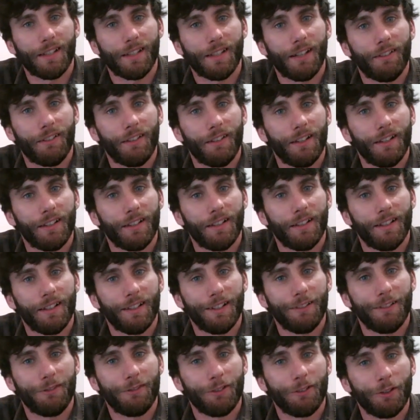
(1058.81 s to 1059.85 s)
carry on
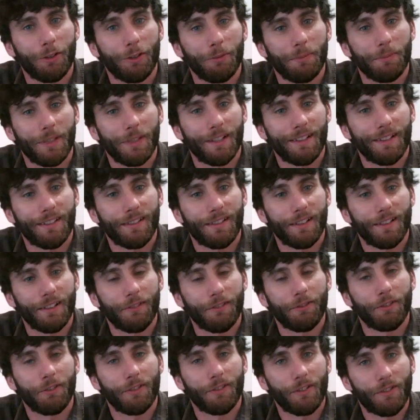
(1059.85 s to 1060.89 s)
if you don't mind, and if
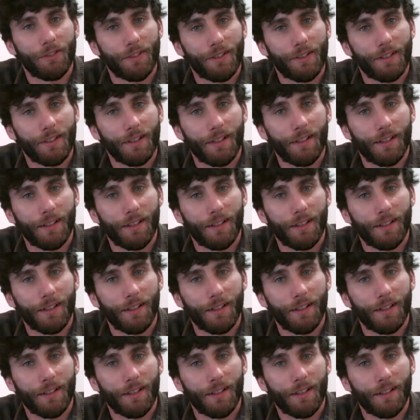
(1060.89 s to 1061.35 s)
you're interested,